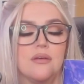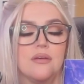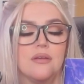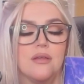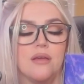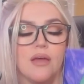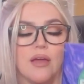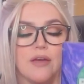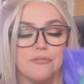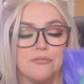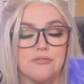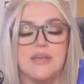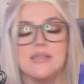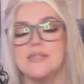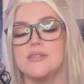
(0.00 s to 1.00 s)
If
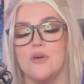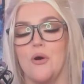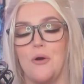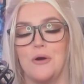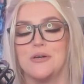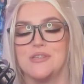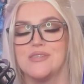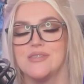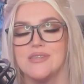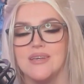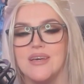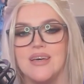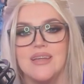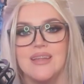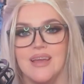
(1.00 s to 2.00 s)
these cost
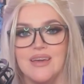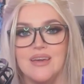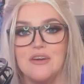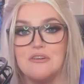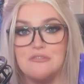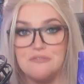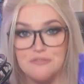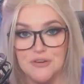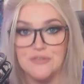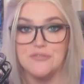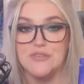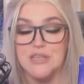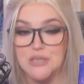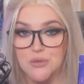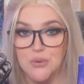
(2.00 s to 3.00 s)
like 50
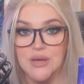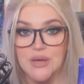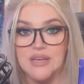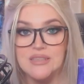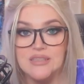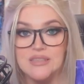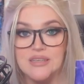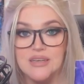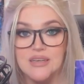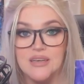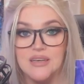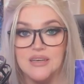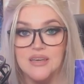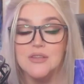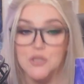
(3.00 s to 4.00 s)
quid,
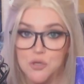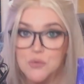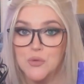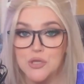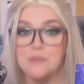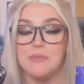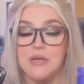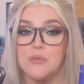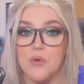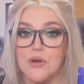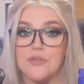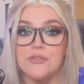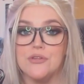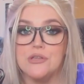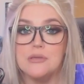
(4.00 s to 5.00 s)
they would be worth
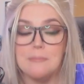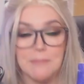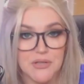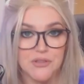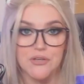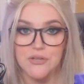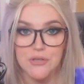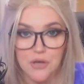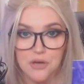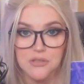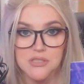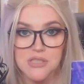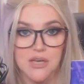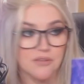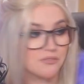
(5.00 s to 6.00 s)
it, but they're not.
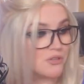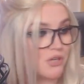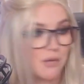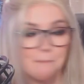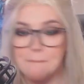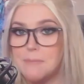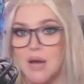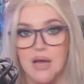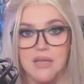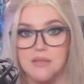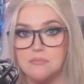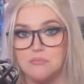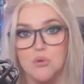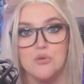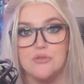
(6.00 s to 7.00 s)
You can buy them
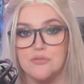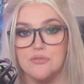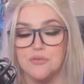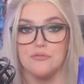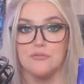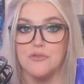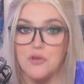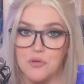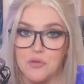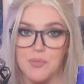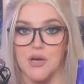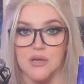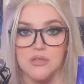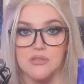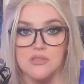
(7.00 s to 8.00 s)
both for a few
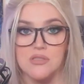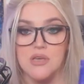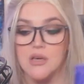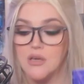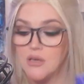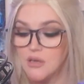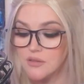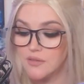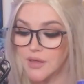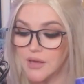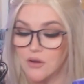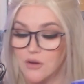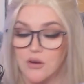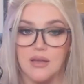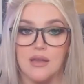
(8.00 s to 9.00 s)
pounds. They are
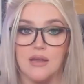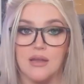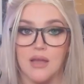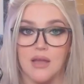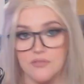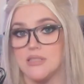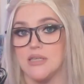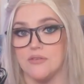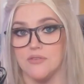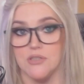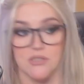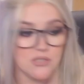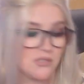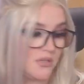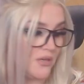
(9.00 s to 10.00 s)
lifesavers,
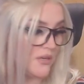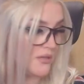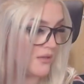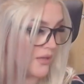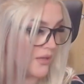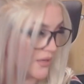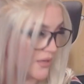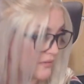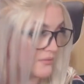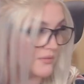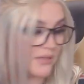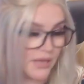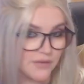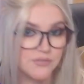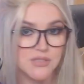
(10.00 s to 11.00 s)
like
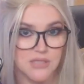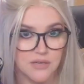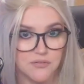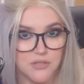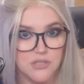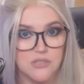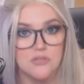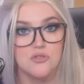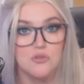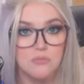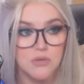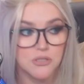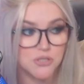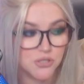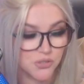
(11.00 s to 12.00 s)
lifesavers, so much
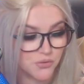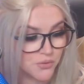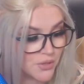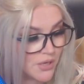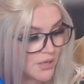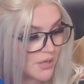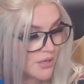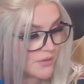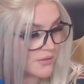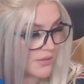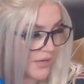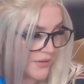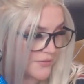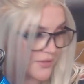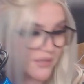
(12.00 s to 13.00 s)
so that I
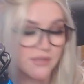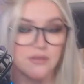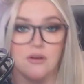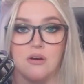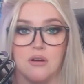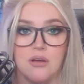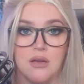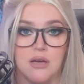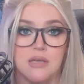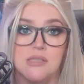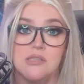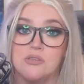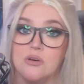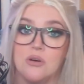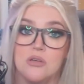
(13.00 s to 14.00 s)
think now I
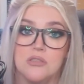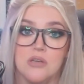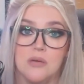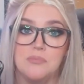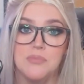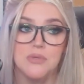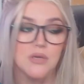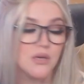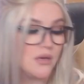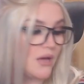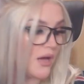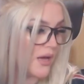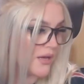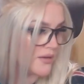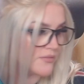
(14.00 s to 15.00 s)
stocked up. I
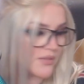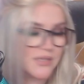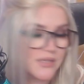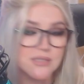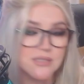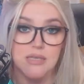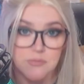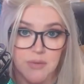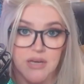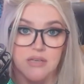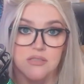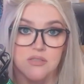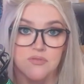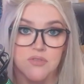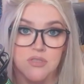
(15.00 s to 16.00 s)
have like 6 bags of
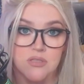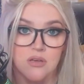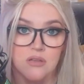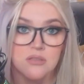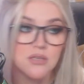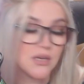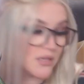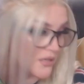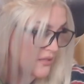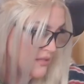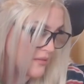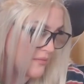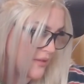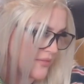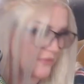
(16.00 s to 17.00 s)
the salt and I
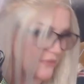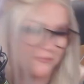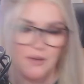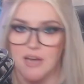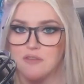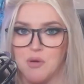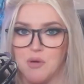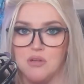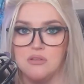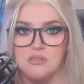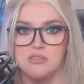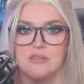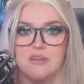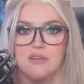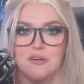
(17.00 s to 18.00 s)
think 5 bottles
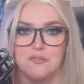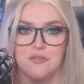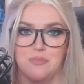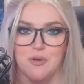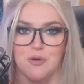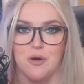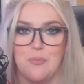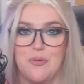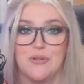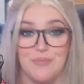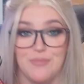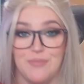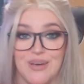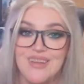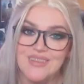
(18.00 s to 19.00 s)
of the bubble
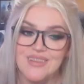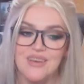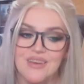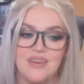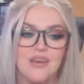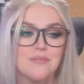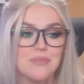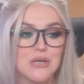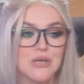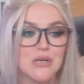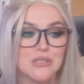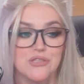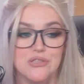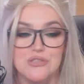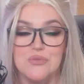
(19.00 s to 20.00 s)
bath because it
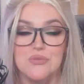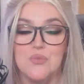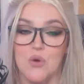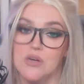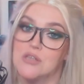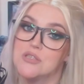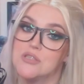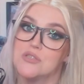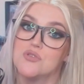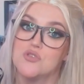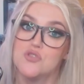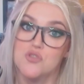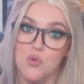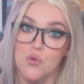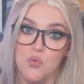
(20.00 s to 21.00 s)
just works
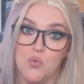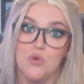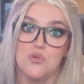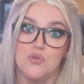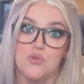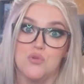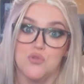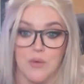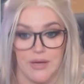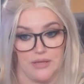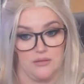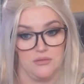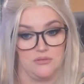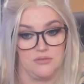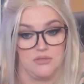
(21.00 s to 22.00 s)
so well.
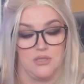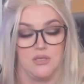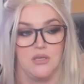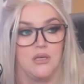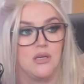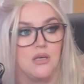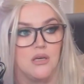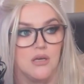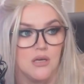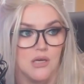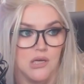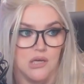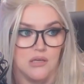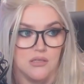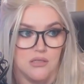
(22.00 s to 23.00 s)

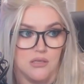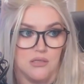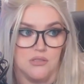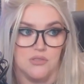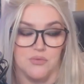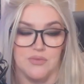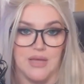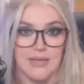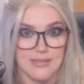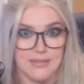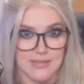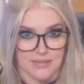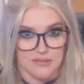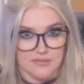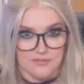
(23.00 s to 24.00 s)
So that's
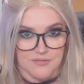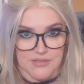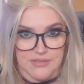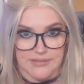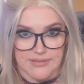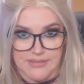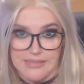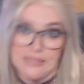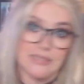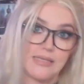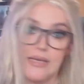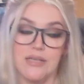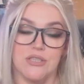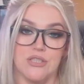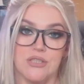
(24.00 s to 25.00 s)
that for this
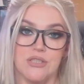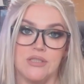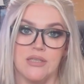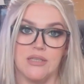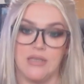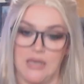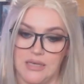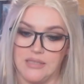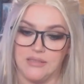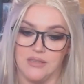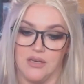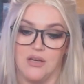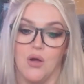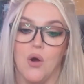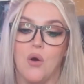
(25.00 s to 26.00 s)
section, and
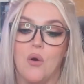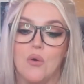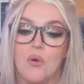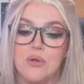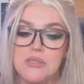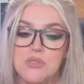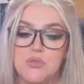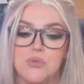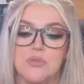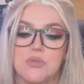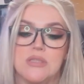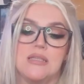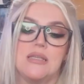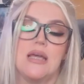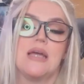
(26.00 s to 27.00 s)
on to the
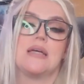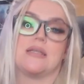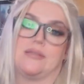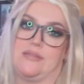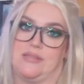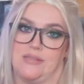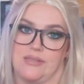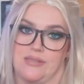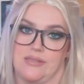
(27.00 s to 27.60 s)
next.